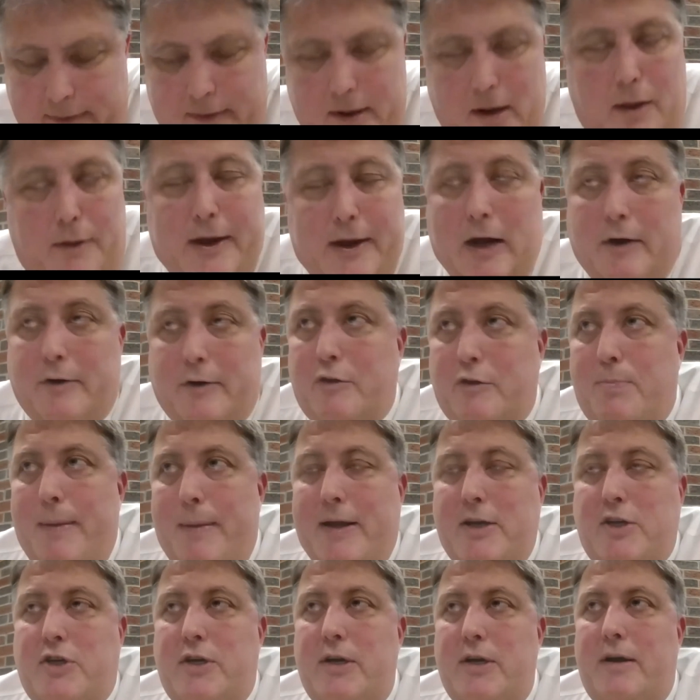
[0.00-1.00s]
The other thing I'll just
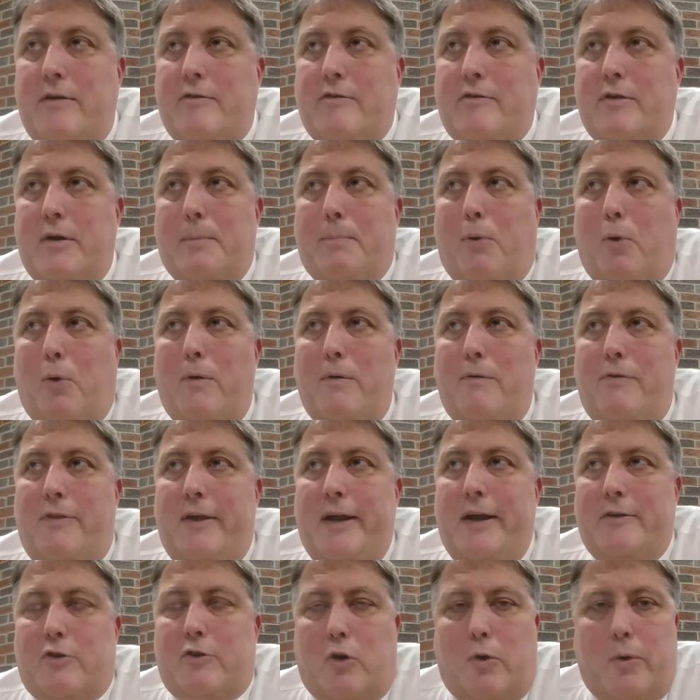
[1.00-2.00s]
mention as an important
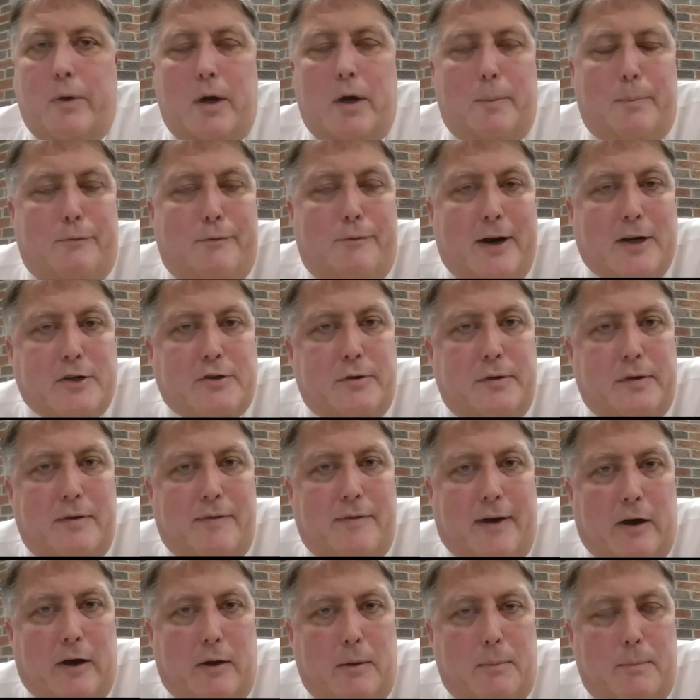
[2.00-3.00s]
thing is career and professional
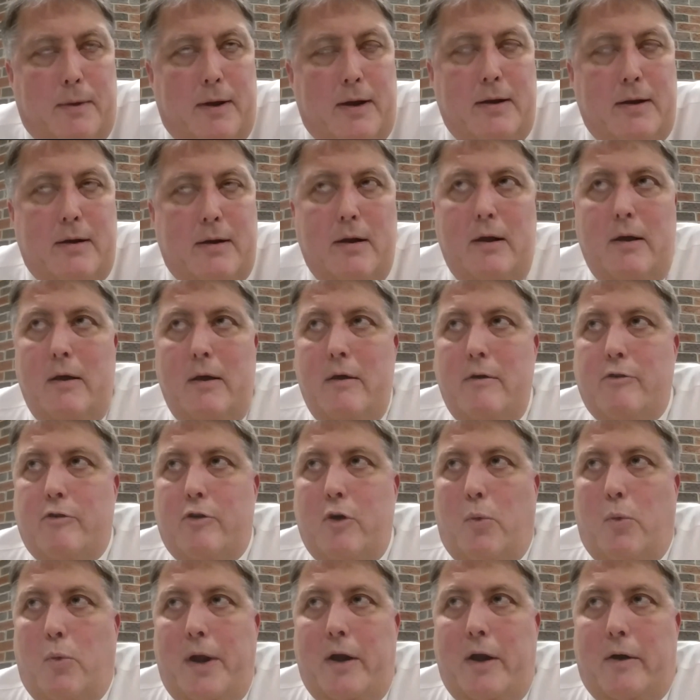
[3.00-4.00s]
development.
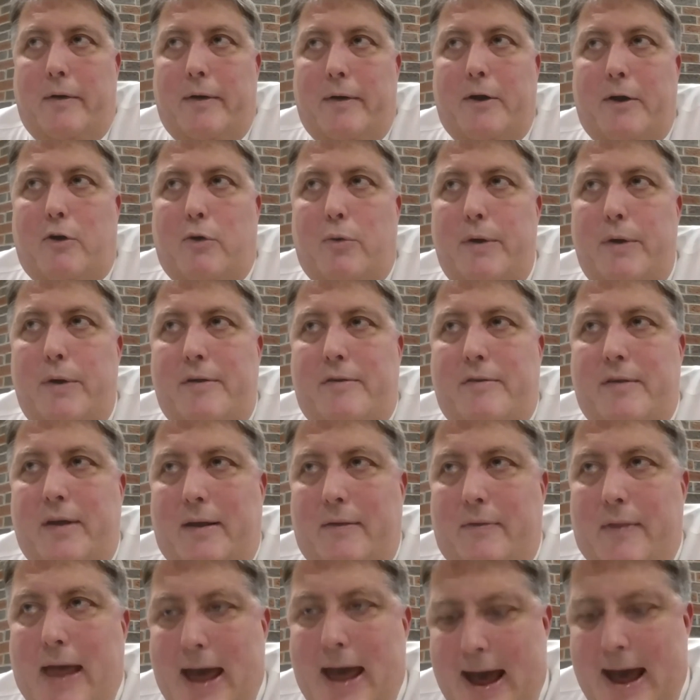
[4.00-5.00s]
So we are
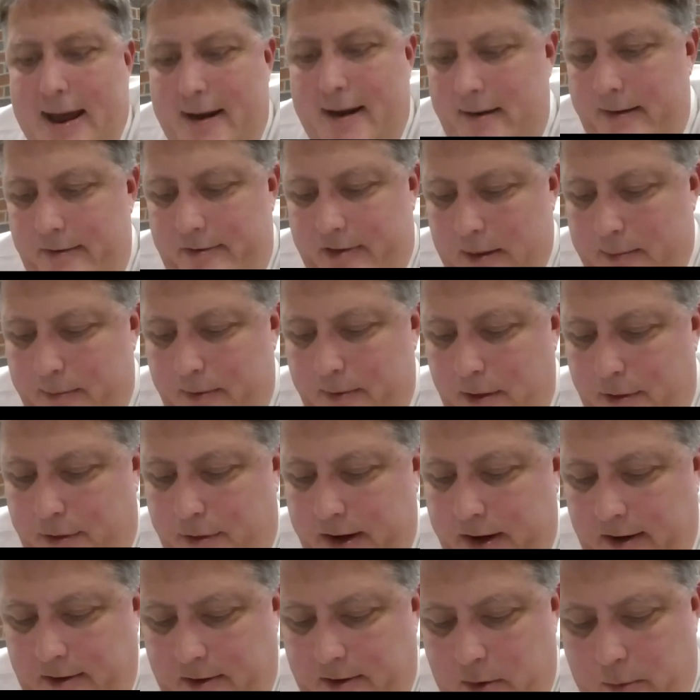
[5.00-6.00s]
increasing that and some of the
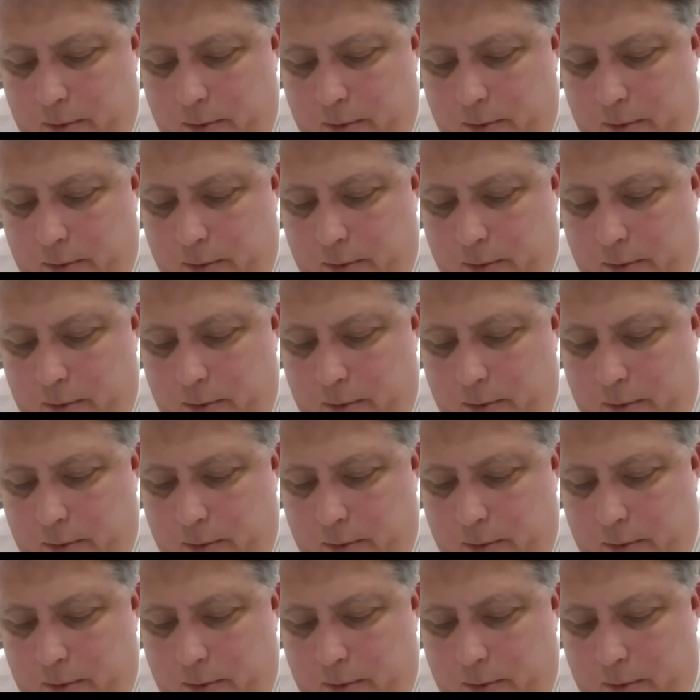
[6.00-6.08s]
things